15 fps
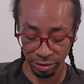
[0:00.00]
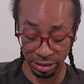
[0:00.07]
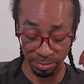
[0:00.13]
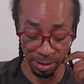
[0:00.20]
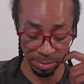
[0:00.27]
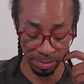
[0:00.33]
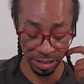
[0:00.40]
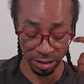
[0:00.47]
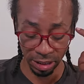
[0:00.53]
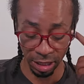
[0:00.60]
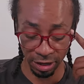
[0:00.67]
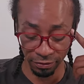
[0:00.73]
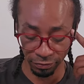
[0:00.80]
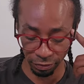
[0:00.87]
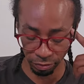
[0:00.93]
these may be
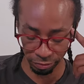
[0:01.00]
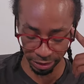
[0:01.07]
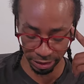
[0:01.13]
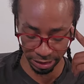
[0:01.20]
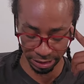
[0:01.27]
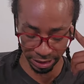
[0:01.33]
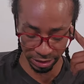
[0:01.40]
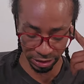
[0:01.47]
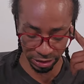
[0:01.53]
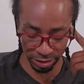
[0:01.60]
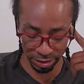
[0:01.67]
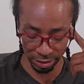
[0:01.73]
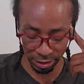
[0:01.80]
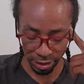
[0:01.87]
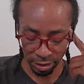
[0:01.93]
tough
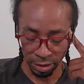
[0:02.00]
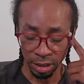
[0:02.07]
realizations,